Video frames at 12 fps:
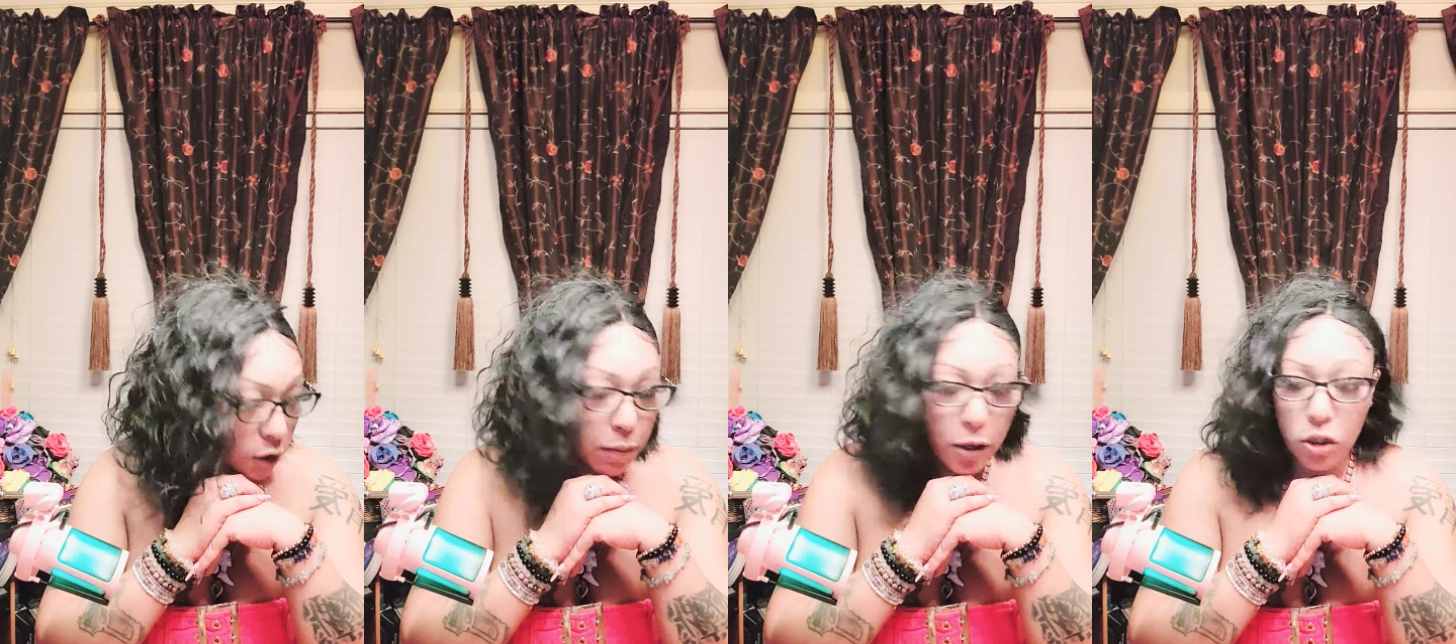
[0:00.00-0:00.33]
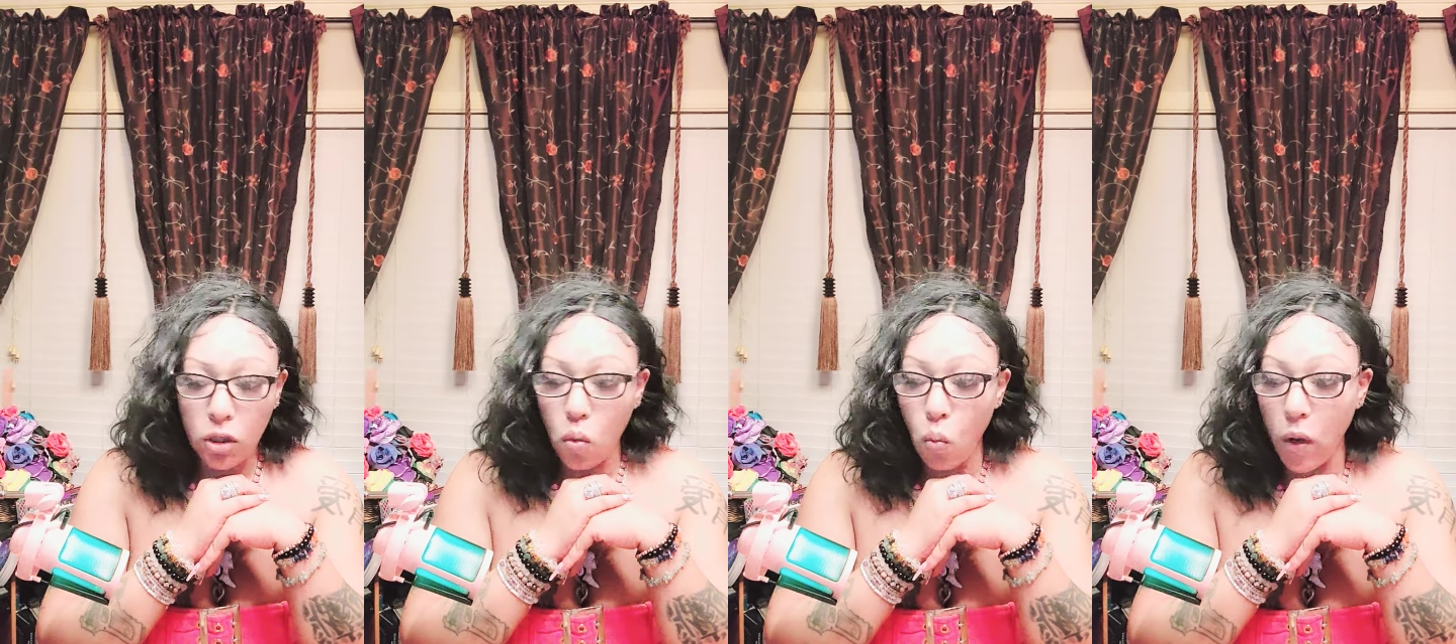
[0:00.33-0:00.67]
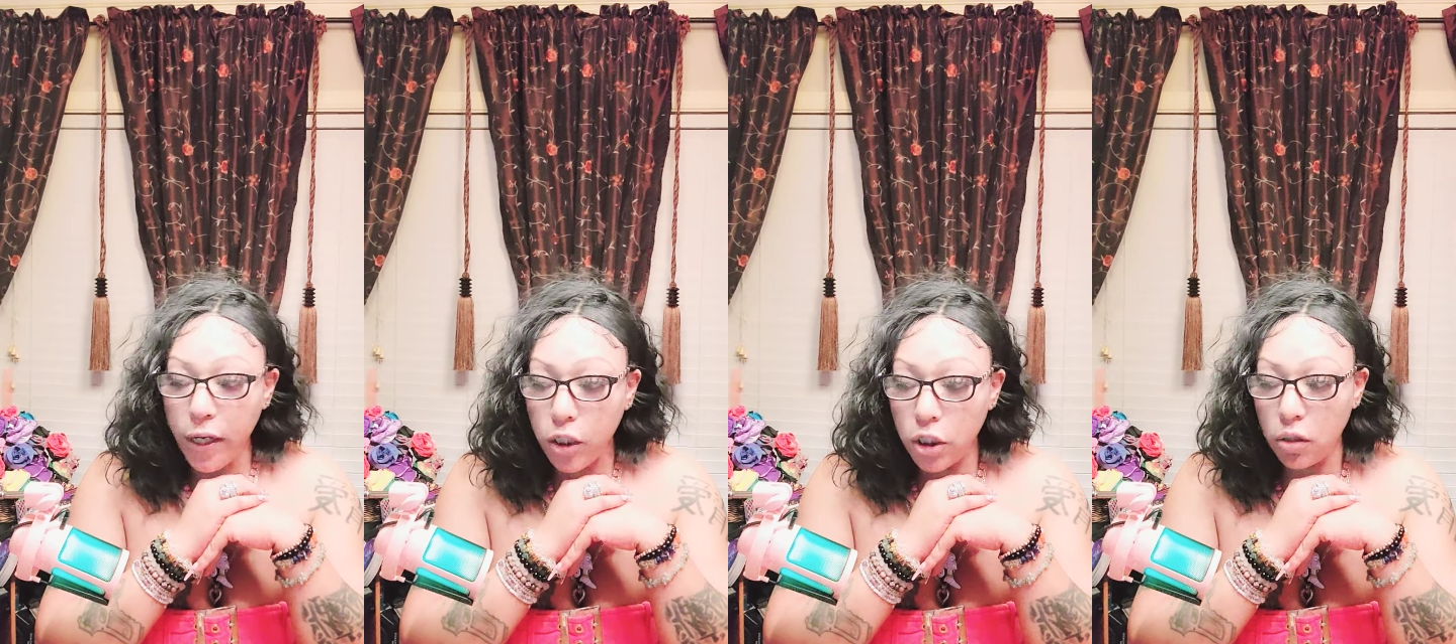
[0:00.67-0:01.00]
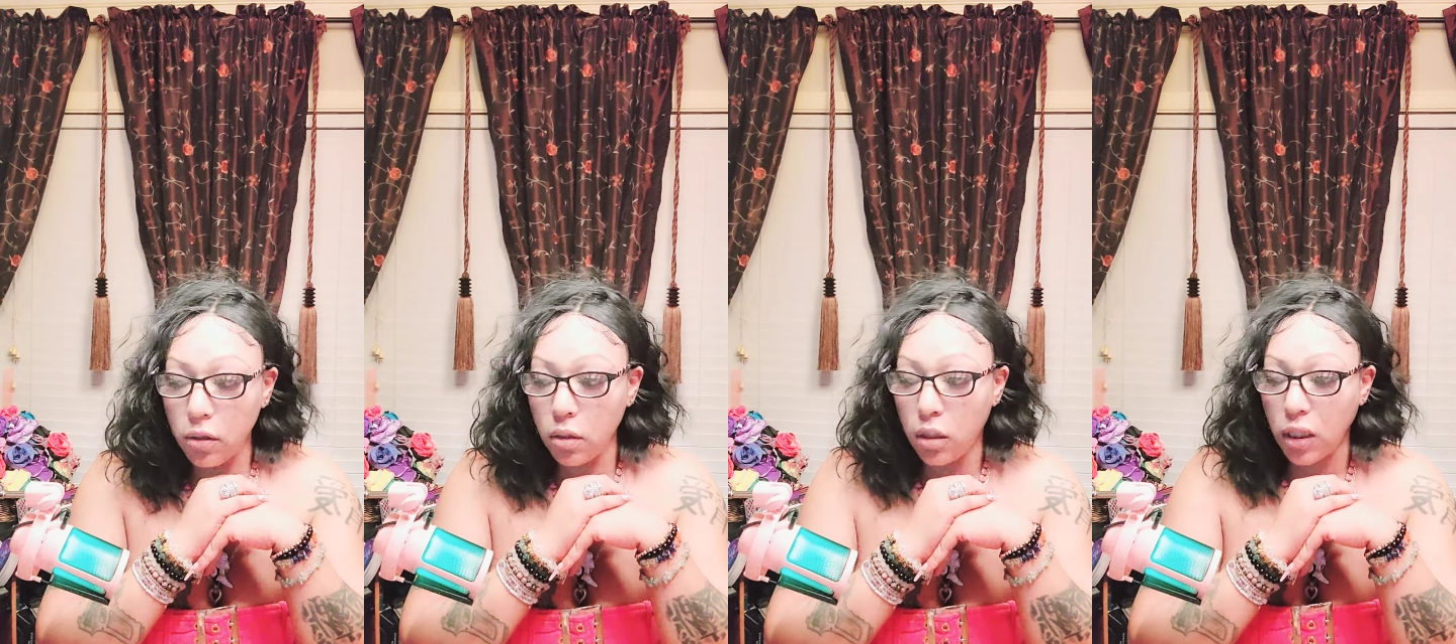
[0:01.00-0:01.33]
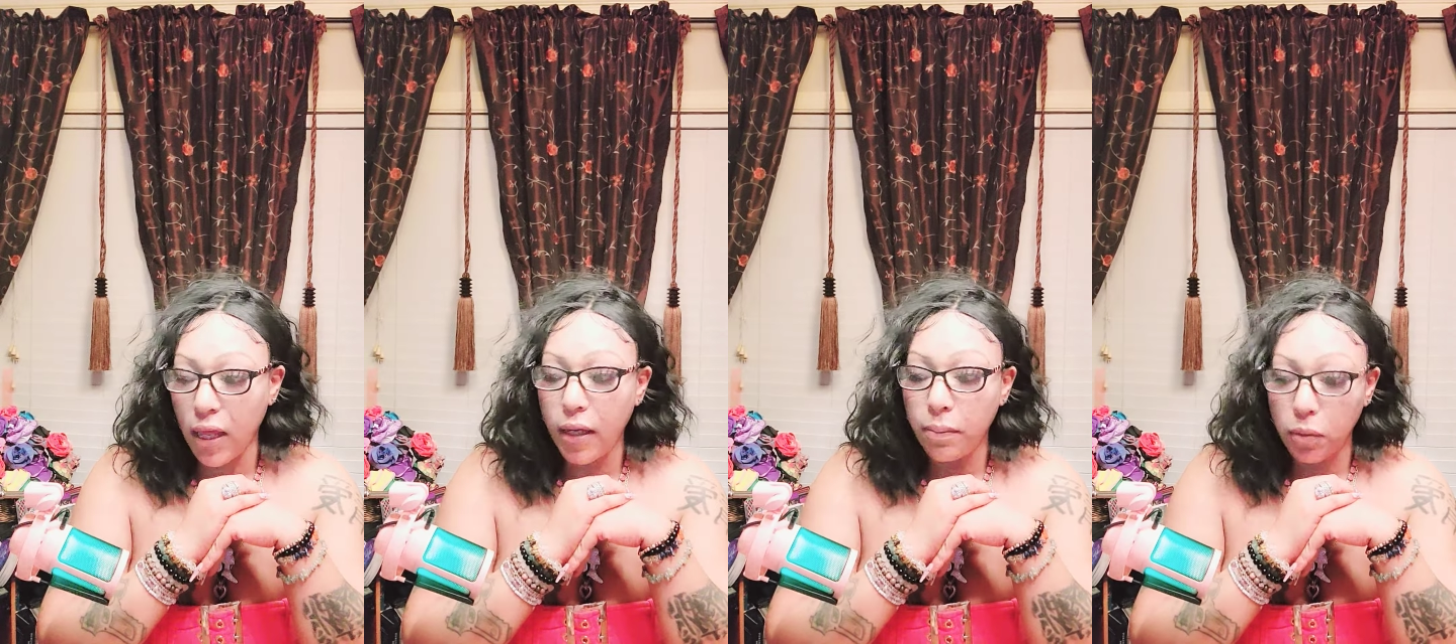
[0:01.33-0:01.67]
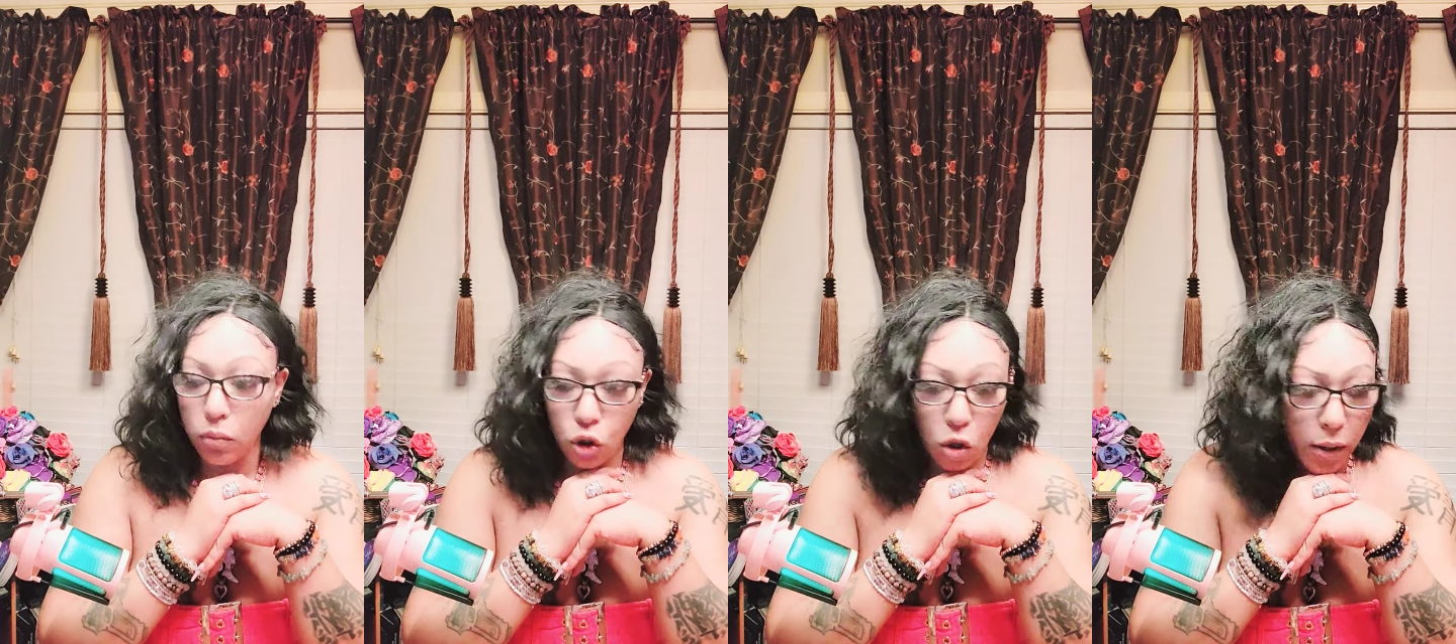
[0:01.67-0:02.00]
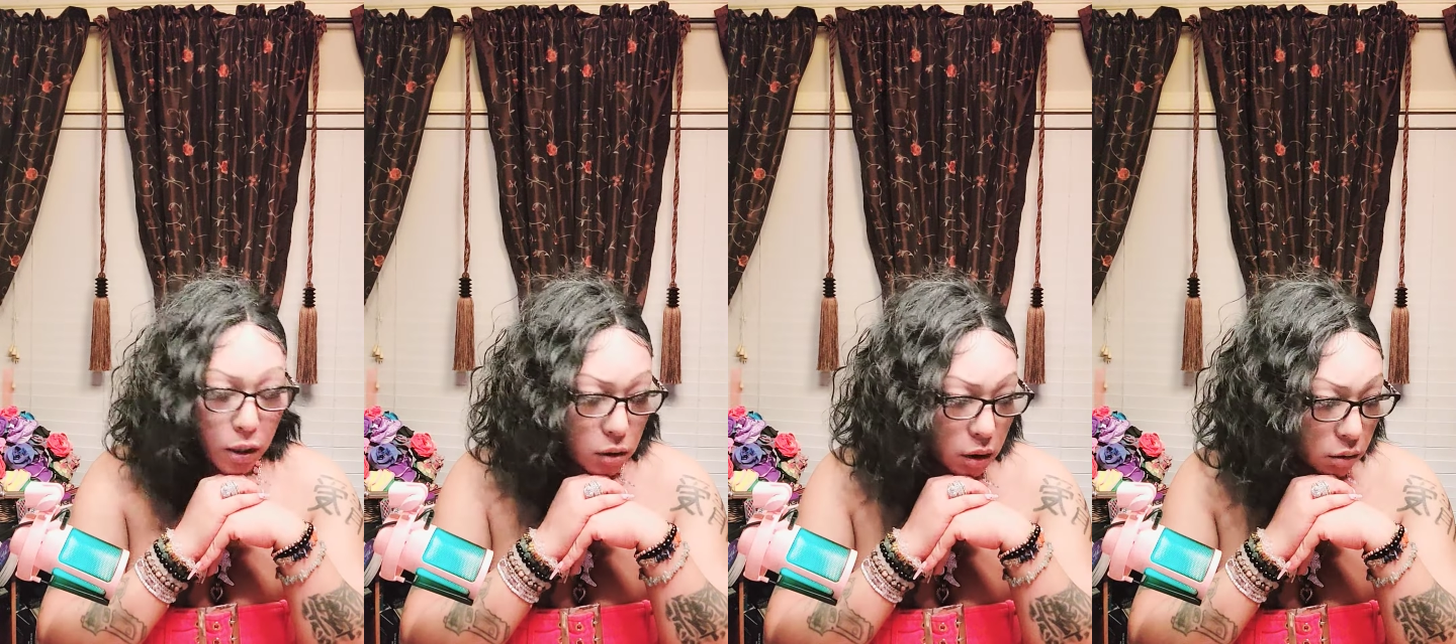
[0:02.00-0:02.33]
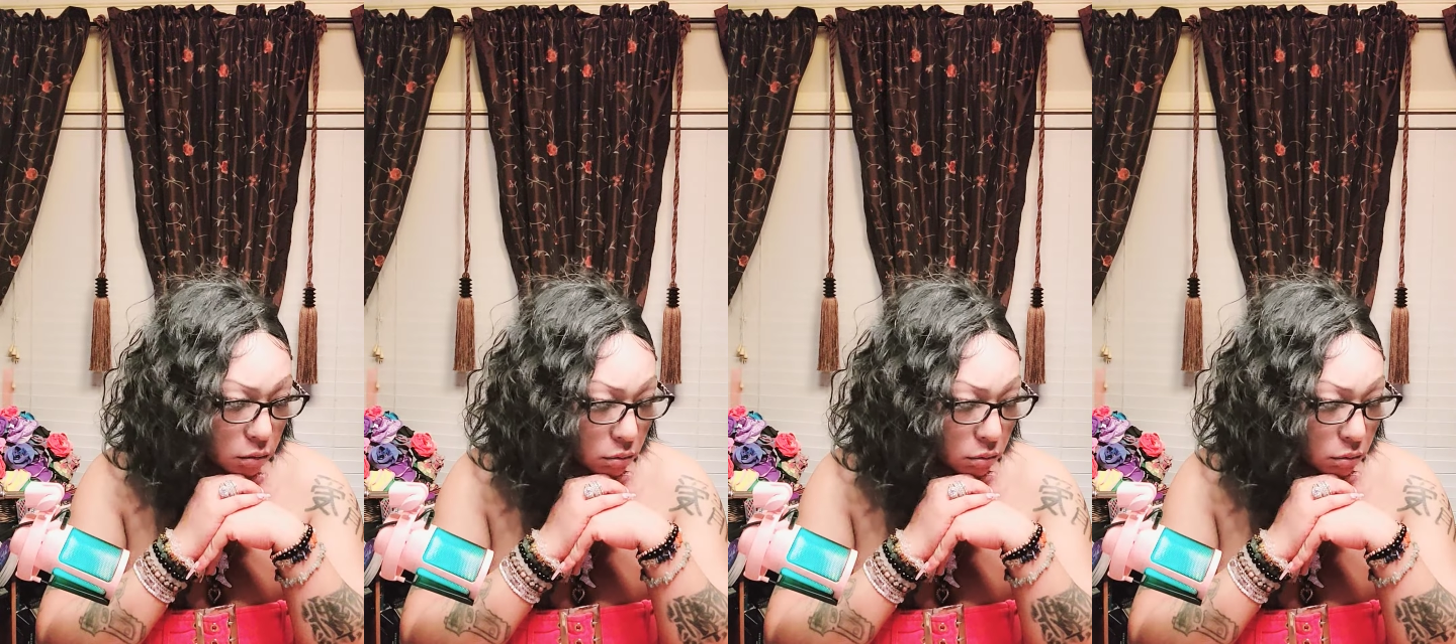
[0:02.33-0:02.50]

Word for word: person wish that they could be with your person.